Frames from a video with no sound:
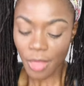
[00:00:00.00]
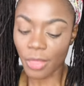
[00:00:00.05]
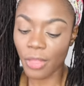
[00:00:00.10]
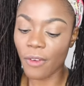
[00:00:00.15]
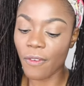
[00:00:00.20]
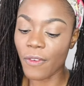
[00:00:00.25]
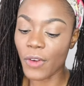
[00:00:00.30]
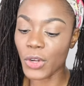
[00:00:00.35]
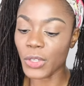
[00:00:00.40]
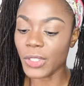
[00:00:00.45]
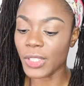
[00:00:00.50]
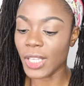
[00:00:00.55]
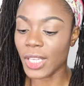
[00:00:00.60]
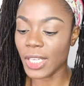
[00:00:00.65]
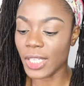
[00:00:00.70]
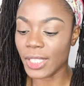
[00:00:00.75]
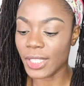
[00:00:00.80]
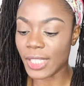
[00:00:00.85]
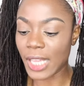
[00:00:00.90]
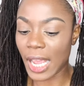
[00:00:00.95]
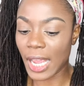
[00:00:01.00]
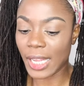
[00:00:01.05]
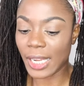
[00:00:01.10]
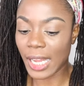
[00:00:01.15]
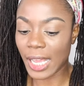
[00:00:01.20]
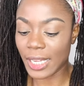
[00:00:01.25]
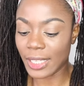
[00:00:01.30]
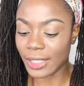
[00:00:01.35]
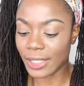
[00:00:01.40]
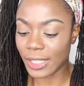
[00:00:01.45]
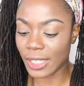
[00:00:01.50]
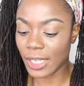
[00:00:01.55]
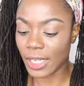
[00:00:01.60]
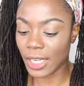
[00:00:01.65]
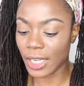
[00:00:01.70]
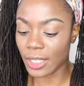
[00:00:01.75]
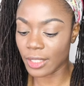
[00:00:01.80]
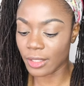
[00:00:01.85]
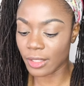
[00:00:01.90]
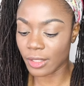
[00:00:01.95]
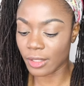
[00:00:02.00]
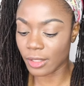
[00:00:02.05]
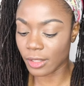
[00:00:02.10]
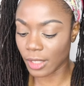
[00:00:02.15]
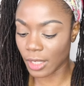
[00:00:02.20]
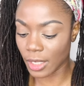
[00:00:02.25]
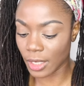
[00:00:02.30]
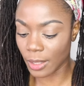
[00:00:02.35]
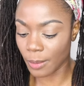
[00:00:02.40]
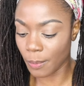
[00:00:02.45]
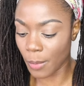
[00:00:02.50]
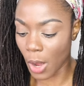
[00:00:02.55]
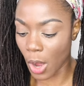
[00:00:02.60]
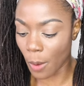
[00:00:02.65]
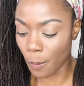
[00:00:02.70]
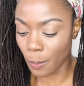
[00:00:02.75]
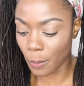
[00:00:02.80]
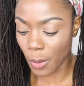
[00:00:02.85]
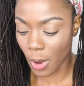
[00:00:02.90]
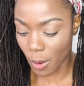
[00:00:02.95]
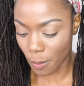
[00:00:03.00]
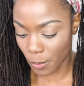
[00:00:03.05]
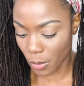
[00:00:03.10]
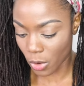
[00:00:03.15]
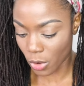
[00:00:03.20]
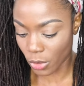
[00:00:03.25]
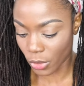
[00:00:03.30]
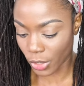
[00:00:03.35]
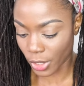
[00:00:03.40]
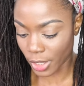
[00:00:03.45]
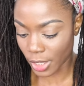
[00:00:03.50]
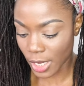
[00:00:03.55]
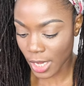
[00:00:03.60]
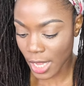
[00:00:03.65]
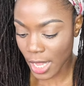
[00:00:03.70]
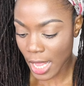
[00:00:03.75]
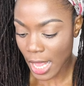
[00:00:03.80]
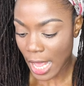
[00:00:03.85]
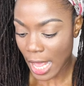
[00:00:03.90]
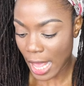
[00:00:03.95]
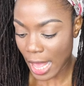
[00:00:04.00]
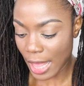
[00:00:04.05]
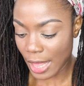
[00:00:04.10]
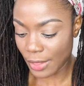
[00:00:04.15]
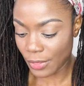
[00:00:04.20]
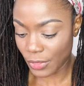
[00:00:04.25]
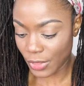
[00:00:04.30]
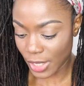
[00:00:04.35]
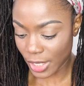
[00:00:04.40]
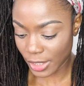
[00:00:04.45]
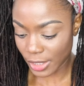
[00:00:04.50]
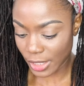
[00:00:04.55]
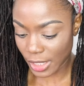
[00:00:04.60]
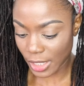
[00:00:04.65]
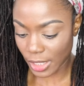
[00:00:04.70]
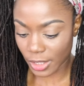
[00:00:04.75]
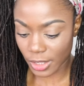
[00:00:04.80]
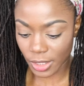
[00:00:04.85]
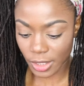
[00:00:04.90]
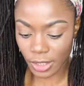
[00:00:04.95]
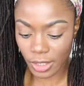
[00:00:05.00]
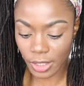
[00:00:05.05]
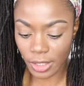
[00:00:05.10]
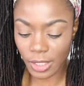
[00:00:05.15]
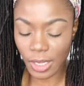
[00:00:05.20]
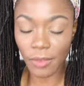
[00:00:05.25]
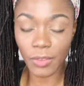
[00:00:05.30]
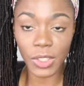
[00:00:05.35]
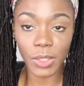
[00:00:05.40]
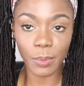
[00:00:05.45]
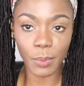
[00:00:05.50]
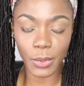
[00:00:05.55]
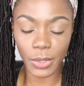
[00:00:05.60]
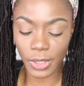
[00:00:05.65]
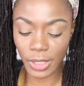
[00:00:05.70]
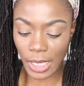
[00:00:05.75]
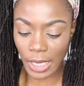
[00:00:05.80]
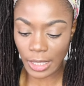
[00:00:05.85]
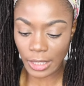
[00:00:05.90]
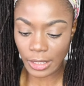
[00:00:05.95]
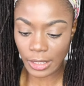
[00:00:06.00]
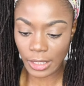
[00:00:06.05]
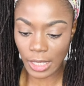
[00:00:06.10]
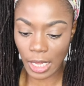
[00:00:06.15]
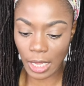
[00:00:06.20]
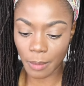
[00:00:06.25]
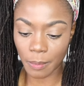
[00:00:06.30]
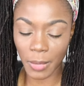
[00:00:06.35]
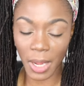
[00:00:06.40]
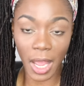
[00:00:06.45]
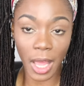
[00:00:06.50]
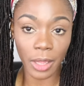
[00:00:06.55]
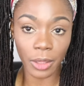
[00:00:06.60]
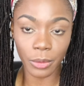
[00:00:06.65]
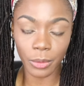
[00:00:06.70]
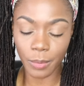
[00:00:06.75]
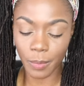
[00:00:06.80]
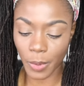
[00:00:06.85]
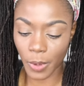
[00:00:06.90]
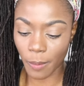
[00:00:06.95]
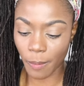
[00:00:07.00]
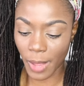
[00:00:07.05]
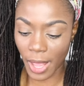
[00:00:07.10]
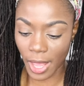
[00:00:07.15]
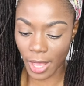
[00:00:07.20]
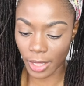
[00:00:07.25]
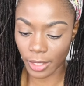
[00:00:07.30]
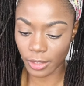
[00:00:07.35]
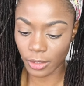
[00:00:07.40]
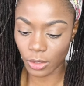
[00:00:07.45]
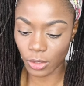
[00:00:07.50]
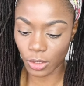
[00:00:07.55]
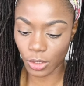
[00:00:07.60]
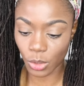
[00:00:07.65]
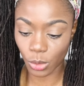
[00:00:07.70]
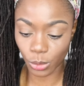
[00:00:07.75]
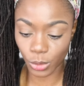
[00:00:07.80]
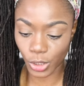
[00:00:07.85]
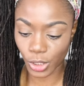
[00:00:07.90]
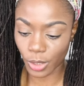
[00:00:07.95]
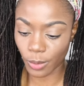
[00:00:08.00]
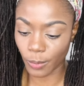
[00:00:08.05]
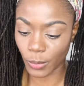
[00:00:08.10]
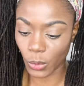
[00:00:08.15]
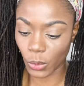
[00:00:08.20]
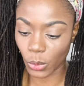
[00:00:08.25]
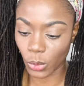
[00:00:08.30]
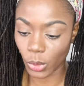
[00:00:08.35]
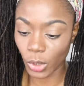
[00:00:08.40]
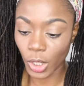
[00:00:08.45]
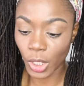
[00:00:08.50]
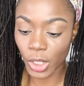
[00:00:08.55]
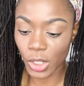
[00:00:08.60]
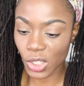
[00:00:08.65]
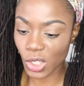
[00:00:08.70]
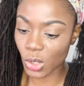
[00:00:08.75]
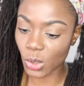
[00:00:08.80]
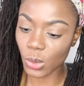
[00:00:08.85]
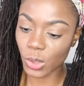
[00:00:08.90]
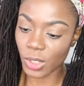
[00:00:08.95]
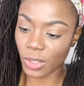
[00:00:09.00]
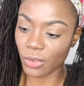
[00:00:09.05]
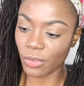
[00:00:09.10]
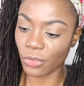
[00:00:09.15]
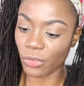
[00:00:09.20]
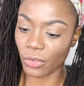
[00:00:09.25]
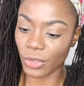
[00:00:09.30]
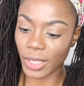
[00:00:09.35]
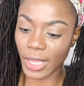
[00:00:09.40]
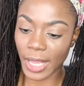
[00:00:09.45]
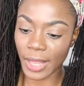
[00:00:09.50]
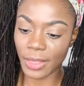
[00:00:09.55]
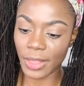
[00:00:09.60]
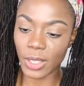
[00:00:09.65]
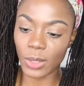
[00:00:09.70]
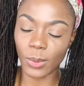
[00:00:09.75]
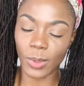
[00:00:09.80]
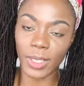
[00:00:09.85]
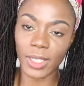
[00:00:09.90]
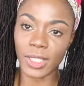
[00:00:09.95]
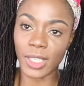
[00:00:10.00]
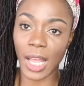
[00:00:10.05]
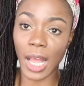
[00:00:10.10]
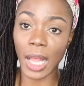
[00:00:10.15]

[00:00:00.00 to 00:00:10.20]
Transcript: The first thing inside I see is Skinny Pop popcorn. Um, this is seventy percent um, calorie per bag, no G M O, it's gluten free, and this one is